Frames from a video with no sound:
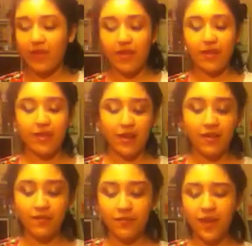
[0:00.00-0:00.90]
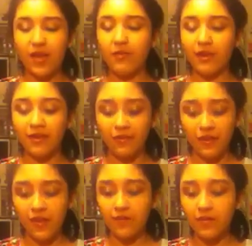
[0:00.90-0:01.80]
yeah, I hate when I do
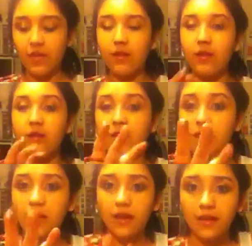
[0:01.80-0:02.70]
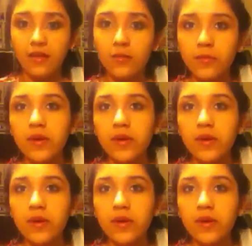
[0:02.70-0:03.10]
that. And I explain the